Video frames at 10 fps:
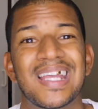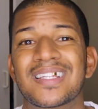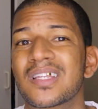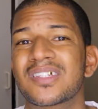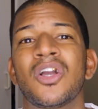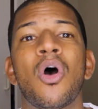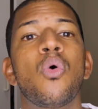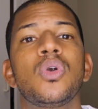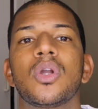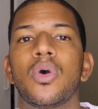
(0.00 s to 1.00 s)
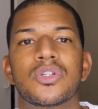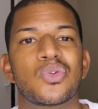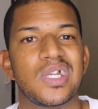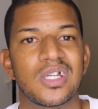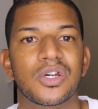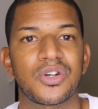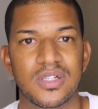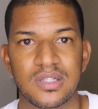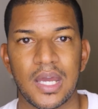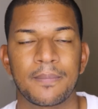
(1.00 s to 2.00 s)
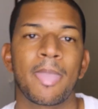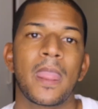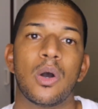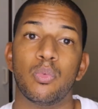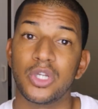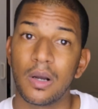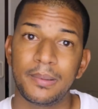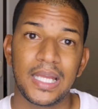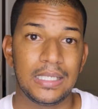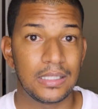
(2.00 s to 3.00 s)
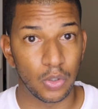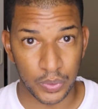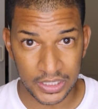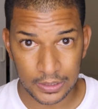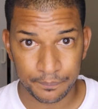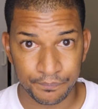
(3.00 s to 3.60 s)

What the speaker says: and City are only going to increase that. We are playing in the week,